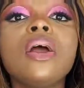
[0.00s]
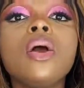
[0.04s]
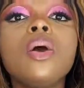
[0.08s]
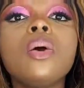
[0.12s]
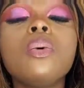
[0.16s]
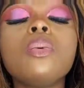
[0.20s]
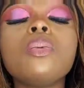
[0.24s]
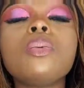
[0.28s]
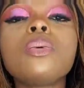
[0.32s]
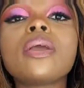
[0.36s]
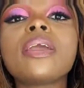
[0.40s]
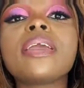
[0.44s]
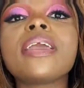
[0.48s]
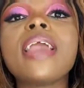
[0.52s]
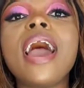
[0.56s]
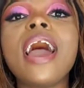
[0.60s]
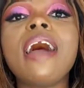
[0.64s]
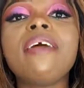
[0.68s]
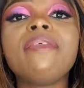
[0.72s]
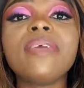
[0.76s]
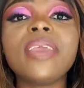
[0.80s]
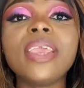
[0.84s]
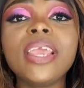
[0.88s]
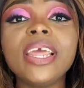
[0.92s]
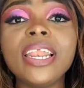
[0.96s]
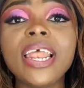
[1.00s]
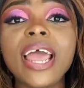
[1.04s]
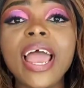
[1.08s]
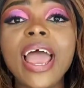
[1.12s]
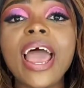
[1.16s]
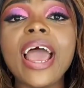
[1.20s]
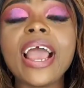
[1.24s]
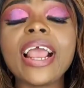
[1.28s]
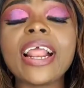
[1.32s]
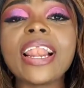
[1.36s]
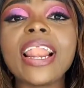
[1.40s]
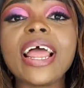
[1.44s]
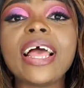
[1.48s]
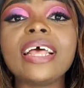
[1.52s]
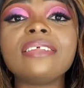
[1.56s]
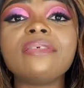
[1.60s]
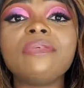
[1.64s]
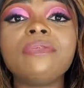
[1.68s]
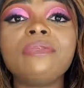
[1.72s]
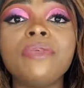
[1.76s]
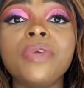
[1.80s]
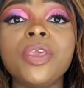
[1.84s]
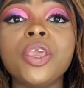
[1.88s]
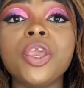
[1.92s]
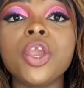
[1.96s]
having an hourglass
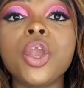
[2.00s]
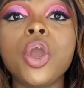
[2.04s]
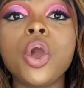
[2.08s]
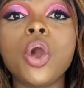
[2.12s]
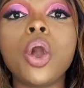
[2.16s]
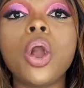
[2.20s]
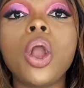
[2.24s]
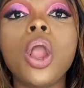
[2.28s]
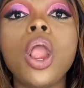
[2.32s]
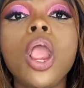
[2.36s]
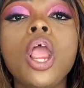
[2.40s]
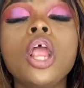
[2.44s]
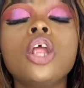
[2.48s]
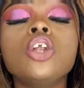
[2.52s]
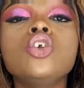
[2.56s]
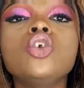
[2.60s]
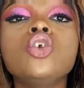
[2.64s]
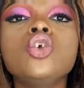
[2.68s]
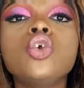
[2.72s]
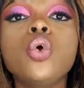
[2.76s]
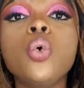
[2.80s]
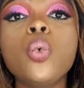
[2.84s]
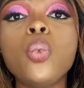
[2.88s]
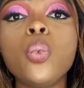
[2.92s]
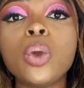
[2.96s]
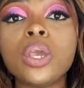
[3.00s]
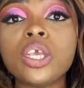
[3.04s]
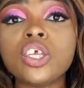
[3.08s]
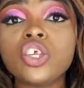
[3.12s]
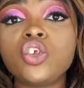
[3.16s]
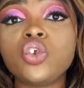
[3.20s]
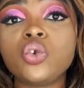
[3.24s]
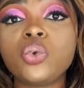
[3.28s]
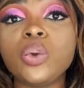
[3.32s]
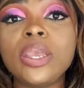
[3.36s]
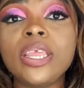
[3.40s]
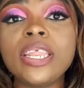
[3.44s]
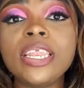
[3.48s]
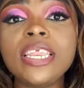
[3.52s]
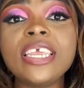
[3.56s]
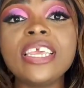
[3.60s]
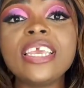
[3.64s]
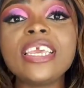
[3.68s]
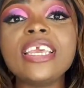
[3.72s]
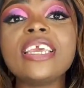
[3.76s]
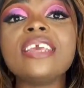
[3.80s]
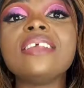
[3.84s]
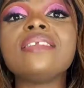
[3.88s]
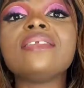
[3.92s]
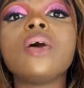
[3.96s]
figure through waist training is
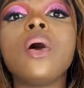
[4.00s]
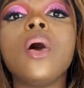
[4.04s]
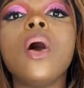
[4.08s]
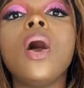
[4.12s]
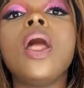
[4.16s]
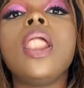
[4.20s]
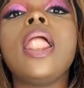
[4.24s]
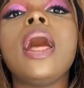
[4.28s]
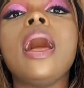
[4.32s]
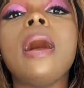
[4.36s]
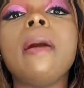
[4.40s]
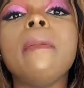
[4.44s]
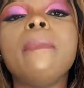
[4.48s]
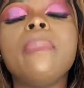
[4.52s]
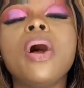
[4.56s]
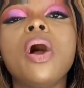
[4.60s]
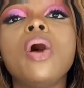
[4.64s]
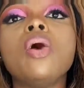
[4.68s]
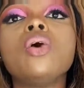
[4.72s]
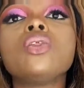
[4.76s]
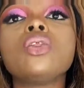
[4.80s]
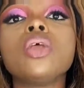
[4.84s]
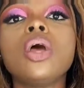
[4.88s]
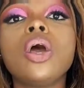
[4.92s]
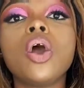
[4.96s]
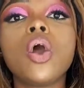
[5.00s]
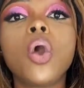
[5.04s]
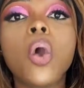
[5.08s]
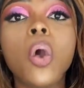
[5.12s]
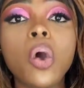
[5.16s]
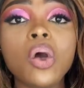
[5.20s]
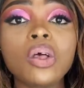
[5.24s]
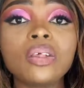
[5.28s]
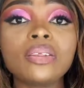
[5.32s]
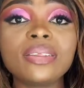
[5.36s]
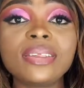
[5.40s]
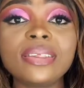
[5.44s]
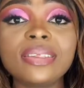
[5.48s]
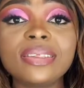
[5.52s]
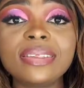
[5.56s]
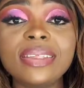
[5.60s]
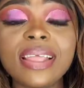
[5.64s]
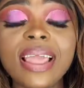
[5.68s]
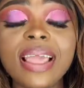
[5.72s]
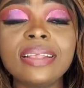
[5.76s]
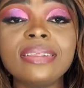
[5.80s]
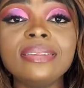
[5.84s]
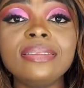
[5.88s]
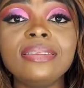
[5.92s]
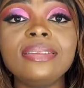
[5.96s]
all about Consistency.
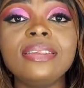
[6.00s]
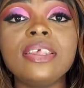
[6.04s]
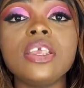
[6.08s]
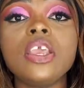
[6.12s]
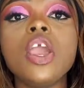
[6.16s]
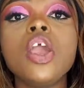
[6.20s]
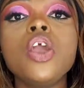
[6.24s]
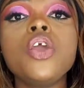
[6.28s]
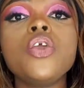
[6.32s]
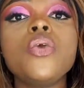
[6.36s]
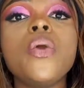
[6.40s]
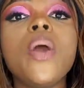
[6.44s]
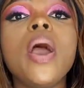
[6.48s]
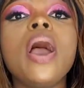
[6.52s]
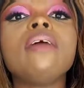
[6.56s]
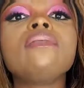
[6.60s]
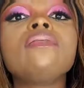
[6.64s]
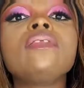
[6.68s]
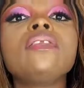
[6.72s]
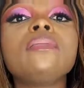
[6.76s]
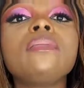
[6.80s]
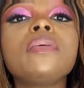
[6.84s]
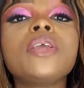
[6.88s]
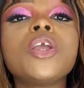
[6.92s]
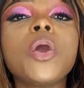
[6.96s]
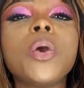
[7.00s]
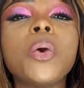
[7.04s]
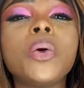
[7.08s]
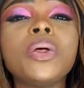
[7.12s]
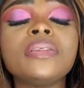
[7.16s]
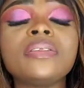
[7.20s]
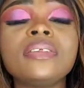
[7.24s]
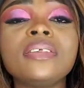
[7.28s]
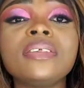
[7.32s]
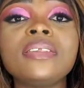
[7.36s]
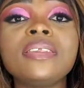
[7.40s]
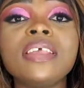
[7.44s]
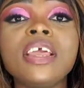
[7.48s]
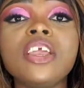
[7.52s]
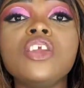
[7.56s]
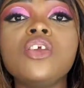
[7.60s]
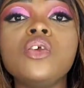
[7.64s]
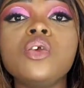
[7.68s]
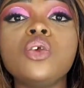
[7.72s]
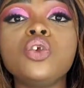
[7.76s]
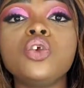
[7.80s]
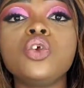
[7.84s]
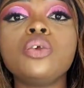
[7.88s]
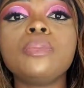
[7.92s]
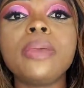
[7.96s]
You have to be consistent. You should be
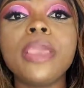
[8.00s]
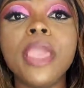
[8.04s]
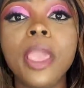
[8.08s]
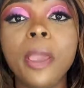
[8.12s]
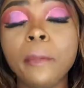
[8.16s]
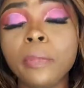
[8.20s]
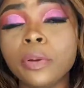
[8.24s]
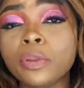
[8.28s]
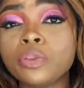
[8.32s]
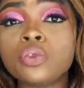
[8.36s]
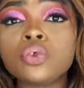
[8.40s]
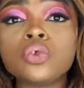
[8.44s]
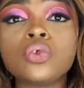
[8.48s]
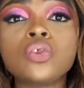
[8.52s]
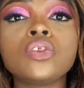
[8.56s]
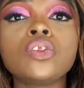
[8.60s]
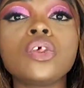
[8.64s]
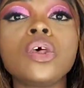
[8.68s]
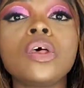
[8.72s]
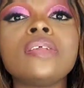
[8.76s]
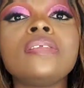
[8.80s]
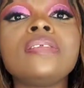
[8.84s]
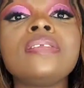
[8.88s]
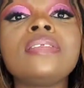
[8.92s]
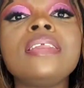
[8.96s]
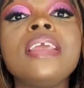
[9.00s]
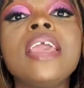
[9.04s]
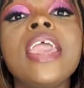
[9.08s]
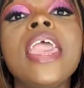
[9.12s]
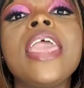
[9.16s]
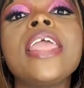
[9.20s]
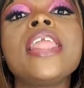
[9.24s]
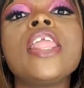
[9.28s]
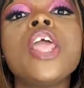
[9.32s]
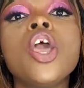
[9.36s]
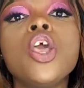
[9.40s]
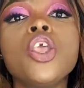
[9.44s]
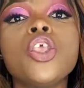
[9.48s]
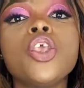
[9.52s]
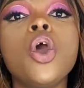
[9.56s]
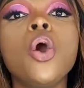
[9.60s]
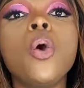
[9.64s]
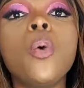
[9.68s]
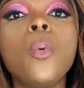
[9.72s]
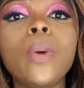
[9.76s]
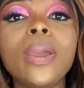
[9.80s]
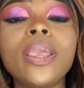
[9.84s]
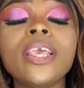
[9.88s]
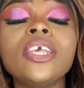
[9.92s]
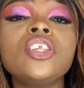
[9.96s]
able to sustain your
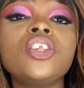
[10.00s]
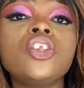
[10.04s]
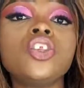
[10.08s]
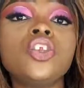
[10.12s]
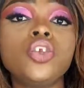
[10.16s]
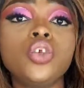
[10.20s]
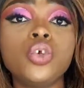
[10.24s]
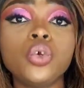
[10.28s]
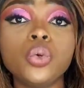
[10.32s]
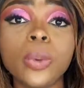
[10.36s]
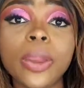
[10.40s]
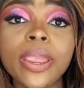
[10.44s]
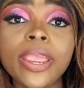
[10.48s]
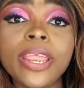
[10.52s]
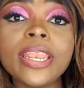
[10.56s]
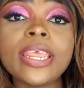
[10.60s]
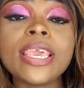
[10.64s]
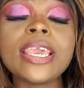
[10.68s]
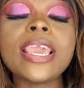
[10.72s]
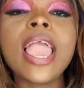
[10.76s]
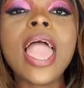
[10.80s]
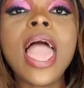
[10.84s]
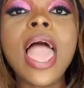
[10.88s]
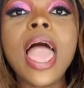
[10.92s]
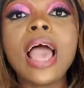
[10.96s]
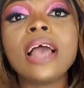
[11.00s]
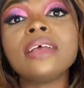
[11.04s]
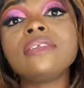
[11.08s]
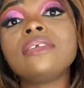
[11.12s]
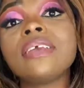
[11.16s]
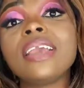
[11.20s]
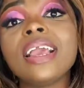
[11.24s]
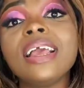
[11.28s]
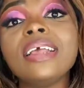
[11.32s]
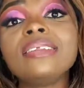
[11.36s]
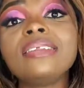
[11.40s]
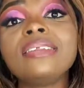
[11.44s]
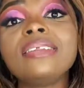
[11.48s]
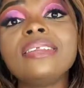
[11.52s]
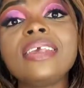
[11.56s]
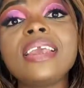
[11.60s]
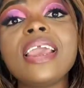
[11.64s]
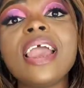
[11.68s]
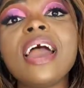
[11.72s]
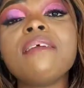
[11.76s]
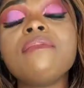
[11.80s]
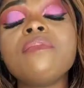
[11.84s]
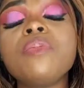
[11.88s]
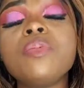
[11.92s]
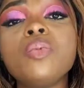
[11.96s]
waist training. As you can see, I've been
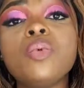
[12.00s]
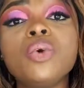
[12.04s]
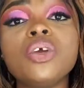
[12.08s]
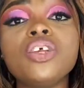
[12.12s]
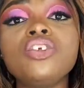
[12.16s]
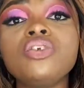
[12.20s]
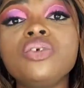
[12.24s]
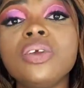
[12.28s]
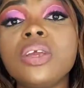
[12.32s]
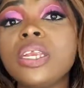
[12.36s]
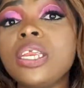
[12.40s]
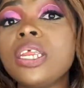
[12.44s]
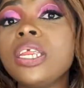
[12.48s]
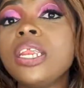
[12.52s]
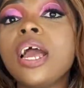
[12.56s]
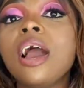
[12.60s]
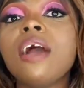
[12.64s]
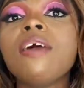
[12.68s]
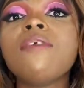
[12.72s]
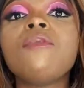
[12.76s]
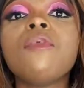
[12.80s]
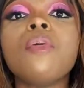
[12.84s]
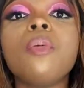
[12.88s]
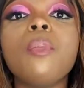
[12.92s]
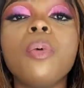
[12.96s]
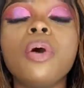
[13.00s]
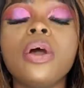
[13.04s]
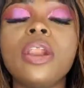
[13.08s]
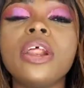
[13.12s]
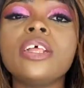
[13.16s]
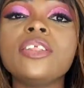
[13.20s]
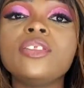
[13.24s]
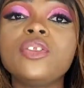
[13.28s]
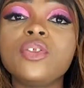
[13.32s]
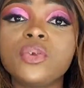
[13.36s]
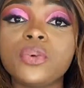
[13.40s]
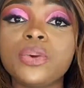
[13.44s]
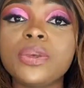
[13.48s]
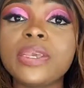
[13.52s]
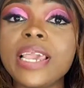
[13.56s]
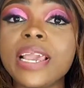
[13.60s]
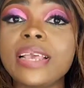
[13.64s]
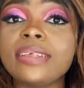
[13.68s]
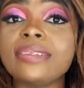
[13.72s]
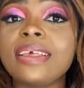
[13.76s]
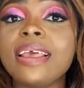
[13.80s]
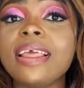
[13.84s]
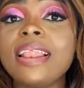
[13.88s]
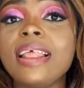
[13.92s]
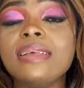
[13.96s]
waist training now for more than two years and I'm
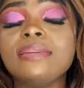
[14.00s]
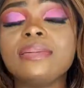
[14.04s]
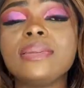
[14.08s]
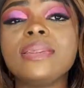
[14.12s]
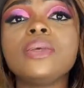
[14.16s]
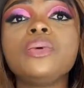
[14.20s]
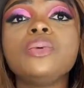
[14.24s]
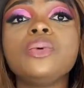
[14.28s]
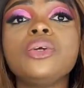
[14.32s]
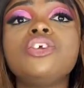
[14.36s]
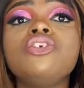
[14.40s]
still waist training